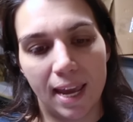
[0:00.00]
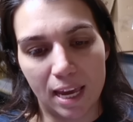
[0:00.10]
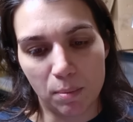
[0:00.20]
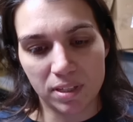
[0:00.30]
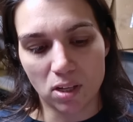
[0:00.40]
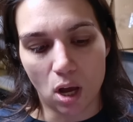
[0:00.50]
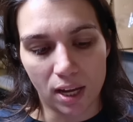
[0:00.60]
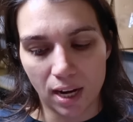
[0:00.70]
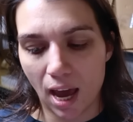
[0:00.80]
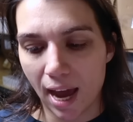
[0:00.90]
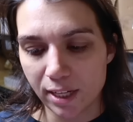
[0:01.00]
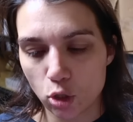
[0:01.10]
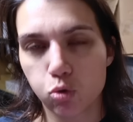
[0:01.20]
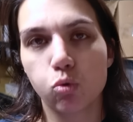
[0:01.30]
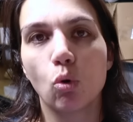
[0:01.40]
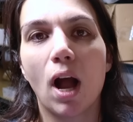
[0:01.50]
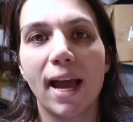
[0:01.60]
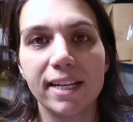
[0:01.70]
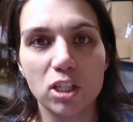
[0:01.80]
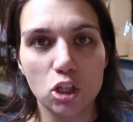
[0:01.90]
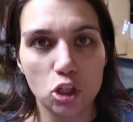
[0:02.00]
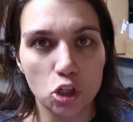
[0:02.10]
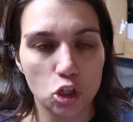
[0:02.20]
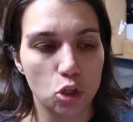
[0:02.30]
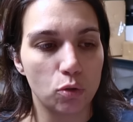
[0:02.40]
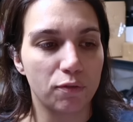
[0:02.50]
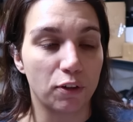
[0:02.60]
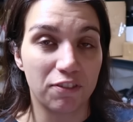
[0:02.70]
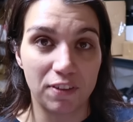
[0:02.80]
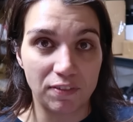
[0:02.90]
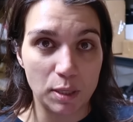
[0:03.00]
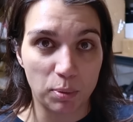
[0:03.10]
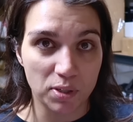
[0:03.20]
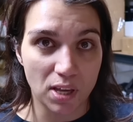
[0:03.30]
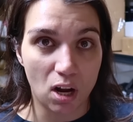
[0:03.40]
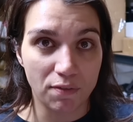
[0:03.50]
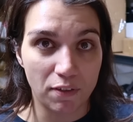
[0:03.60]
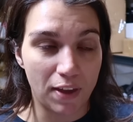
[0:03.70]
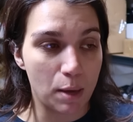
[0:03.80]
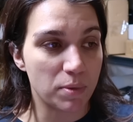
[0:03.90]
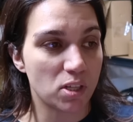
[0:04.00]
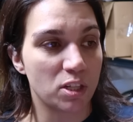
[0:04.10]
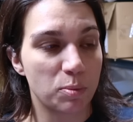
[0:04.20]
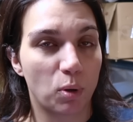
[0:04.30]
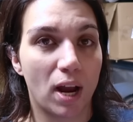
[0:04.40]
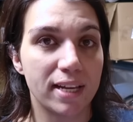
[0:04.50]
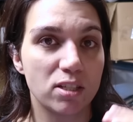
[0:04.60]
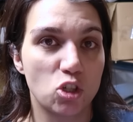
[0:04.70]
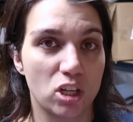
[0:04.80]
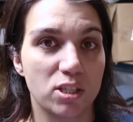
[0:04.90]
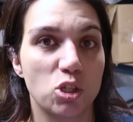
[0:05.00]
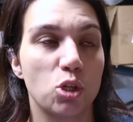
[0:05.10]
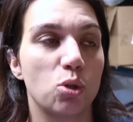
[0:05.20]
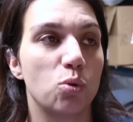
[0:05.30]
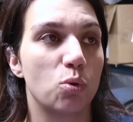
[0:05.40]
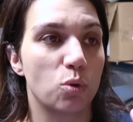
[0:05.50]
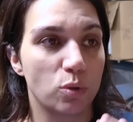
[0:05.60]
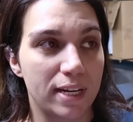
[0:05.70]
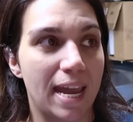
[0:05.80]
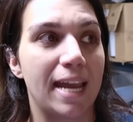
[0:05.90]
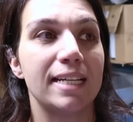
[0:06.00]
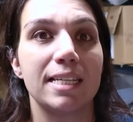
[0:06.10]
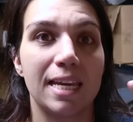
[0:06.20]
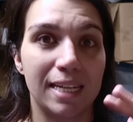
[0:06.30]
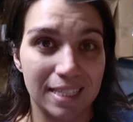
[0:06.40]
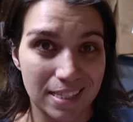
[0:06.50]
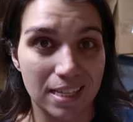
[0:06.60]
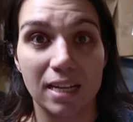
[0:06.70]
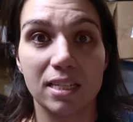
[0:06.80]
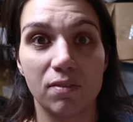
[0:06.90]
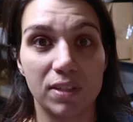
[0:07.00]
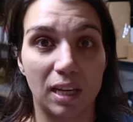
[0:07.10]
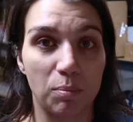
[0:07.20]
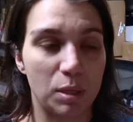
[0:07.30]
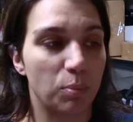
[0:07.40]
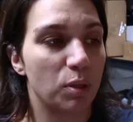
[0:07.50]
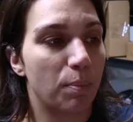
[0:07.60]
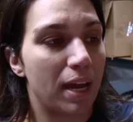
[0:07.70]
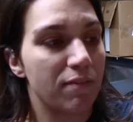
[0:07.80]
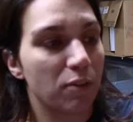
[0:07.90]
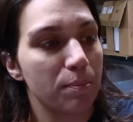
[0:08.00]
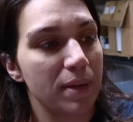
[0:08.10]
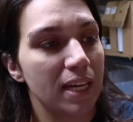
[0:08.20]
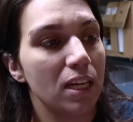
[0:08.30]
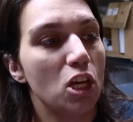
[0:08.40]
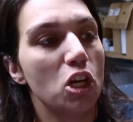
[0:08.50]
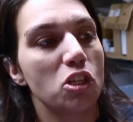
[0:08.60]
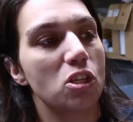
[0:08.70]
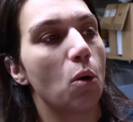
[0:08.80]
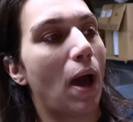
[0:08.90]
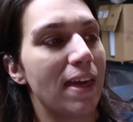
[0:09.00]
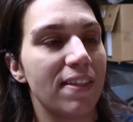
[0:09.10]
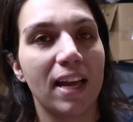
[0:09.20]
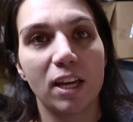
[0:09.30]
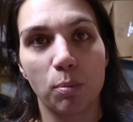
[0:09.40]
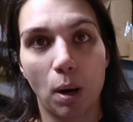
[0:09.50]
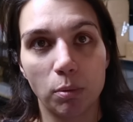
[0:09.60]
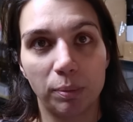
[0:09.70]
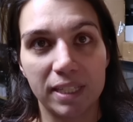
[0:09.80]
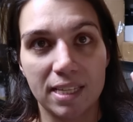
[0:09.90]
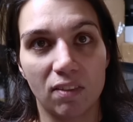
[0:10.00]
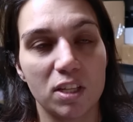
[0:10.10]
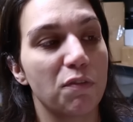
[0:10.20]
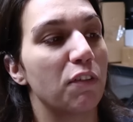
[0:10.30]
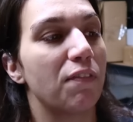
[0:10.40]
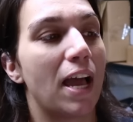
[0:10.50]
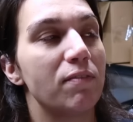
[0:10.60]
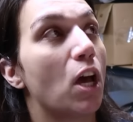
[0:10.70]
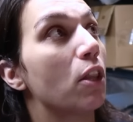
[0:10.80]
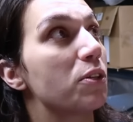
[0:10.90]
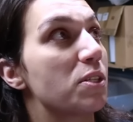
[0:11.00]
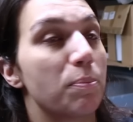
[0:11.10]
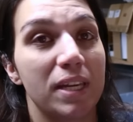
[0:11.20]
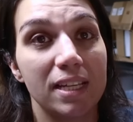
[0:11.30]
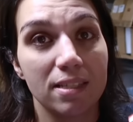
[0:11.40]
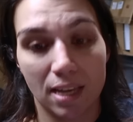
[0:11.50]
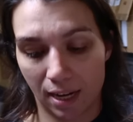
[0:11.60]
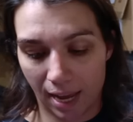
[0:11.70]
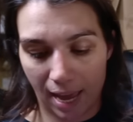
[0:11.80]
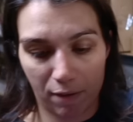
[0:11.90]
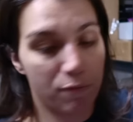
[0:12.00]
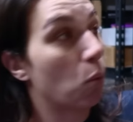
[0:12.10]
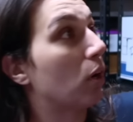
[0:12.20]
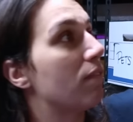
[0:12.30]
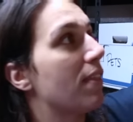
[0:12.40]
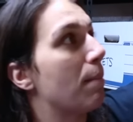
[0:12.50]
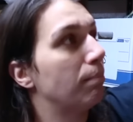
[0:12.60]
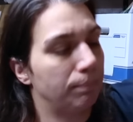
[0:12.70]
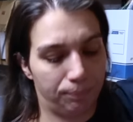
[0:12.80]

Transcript: Amazon. I try to shoot for 50% off of Amazon's price just to create an incentive to get people to buy from me. So I think I could probably sell these for $5 a piece and I have four of them.